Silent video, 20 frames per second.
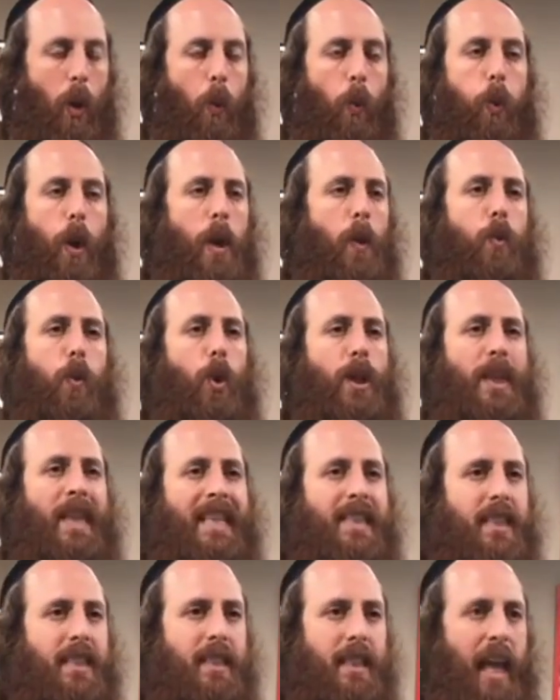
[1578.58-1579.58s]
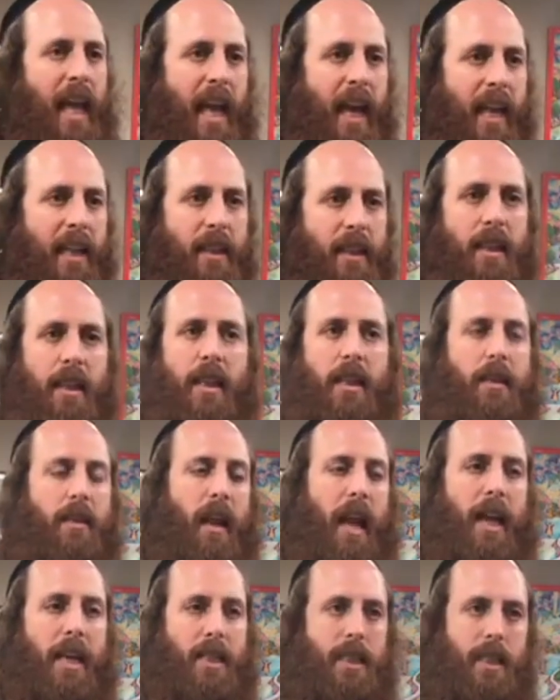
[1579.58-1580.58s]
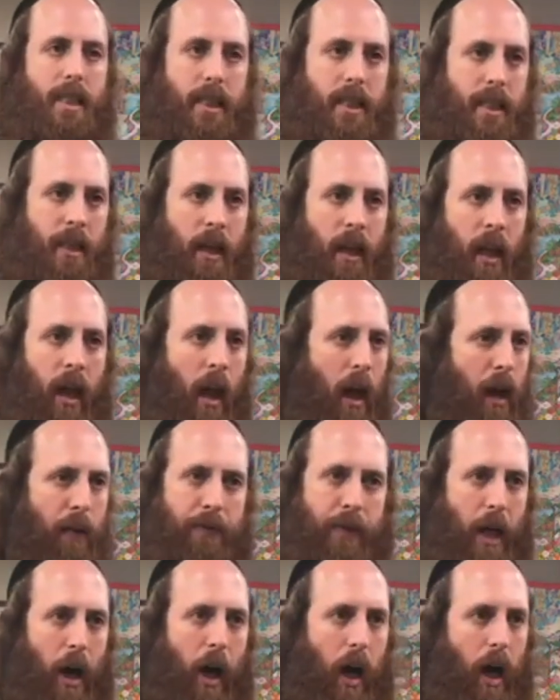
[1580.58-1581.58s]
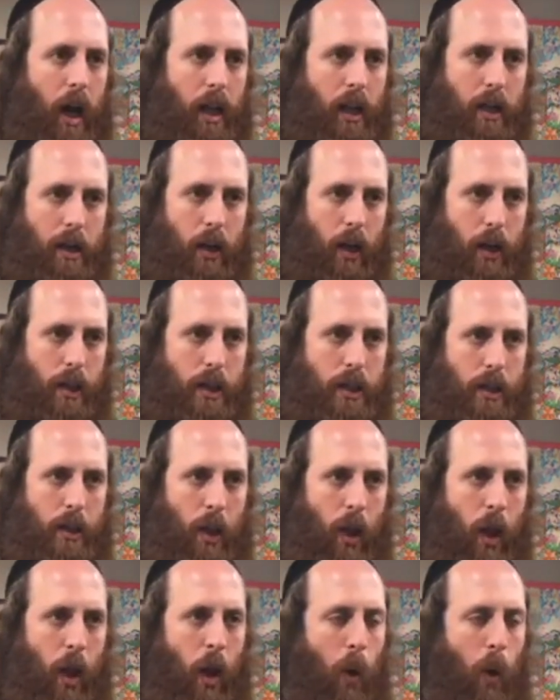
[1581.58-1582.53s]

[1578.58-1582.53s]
We wouldn't stand in the tests of the Holocaust.